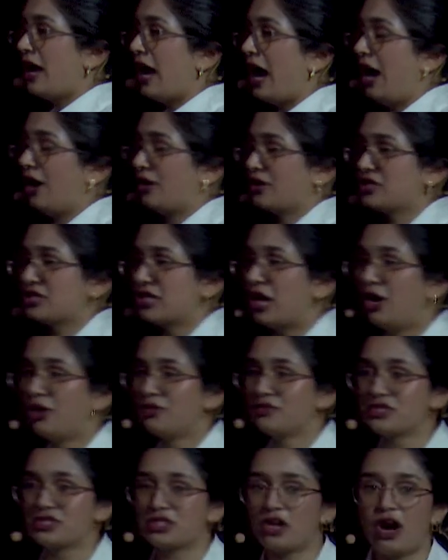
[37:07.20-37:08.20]

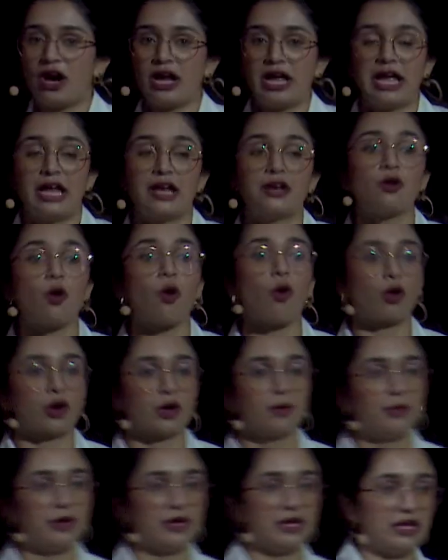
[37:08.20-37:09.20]
ourselves in
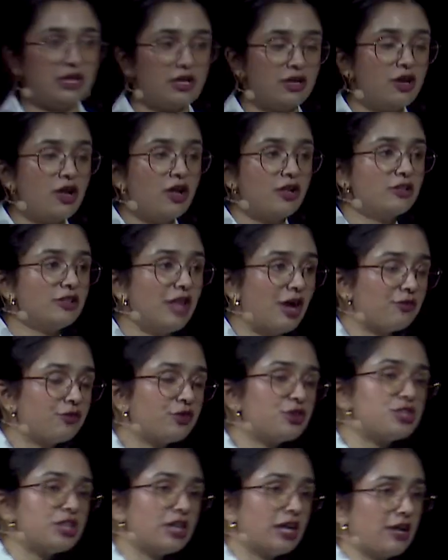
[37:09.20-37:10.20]
orbit,
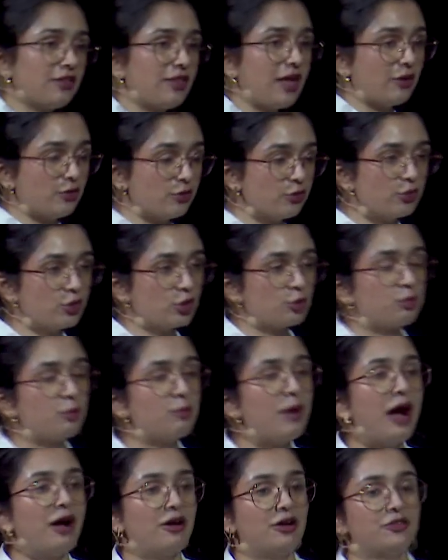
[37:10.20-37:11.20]
leveraging that lunar
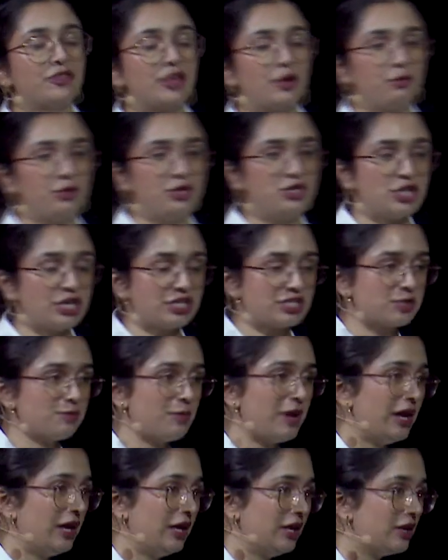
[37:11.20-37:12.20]
propellant that we just
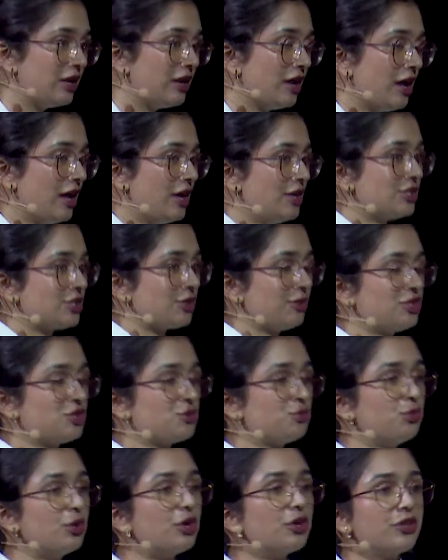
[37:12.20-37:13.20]
made. So it's
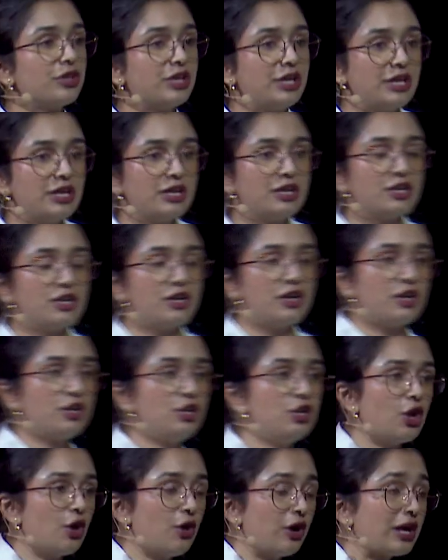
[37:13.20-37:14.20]
really,
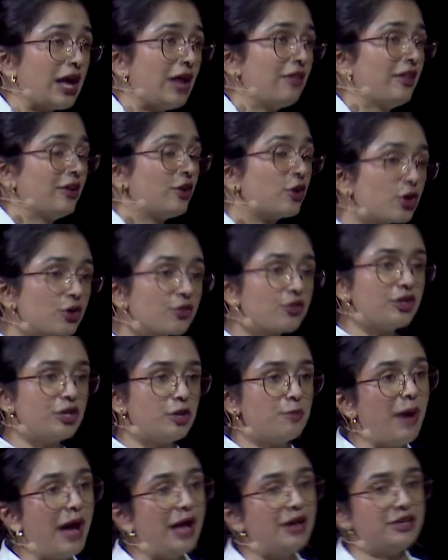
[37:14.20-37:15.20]
again, that Earth
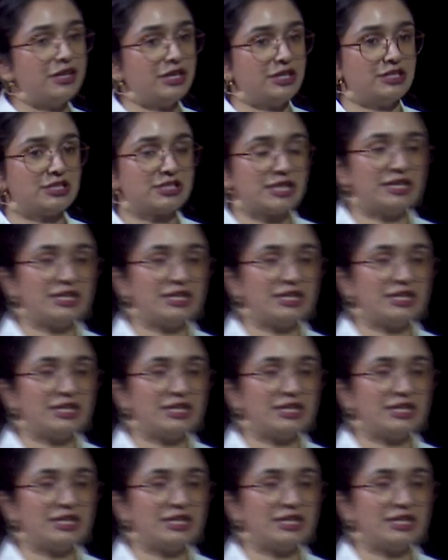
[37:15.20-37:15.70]
independence that